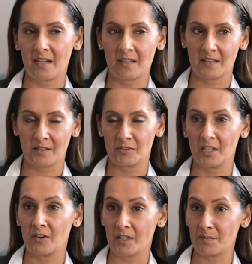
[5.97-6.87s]
anything
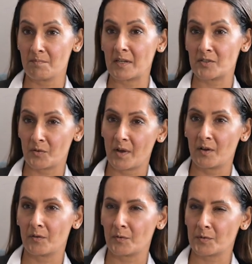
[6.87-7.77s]
regarding mental
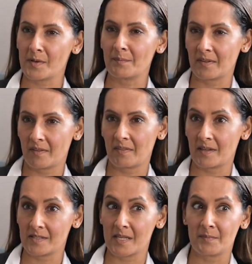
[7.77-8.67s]
health or something that
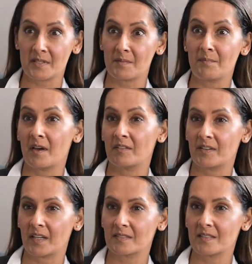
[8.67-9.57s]
they seem as
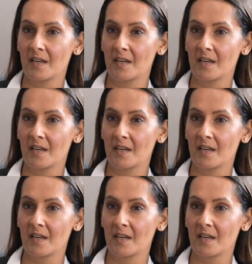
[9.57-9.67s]
imperfect.